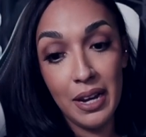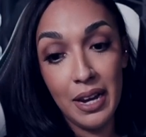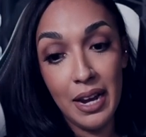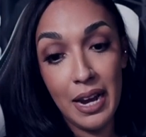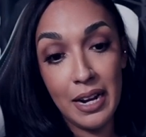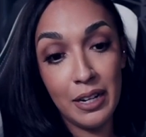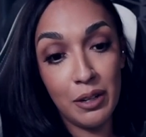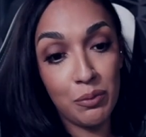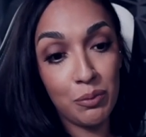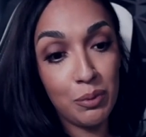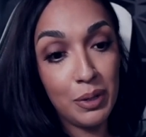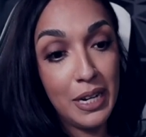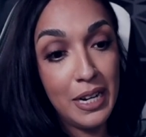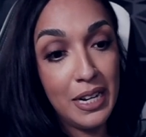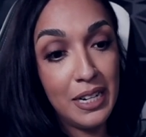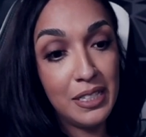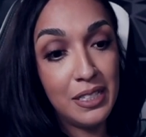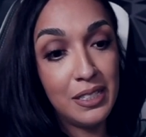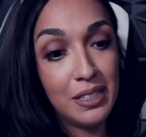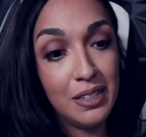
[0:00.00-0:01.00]
and it
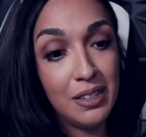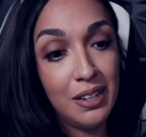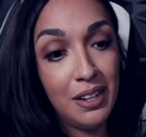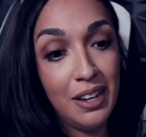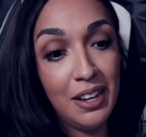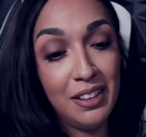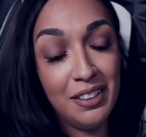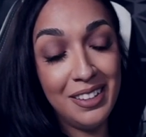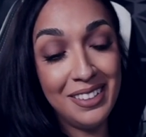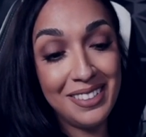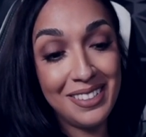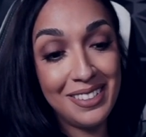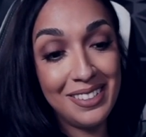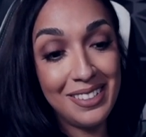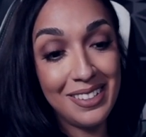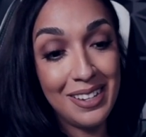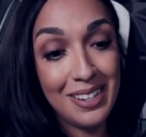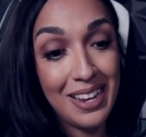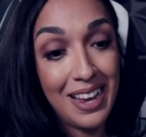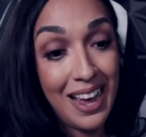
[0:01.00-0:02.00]
reads in
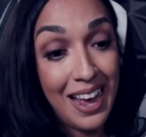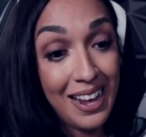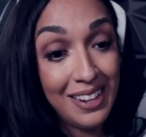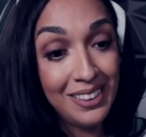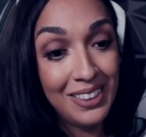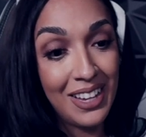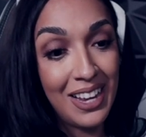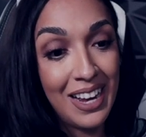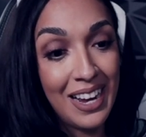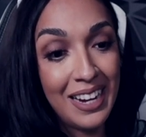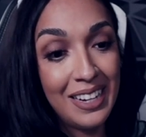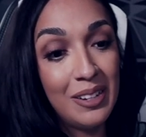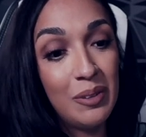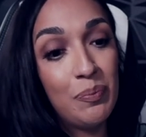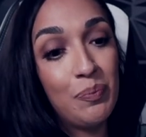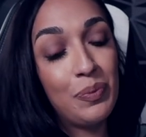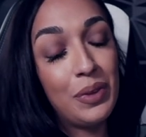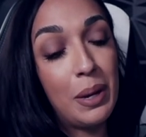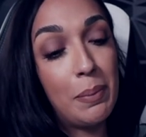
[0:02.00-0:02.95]
its headline,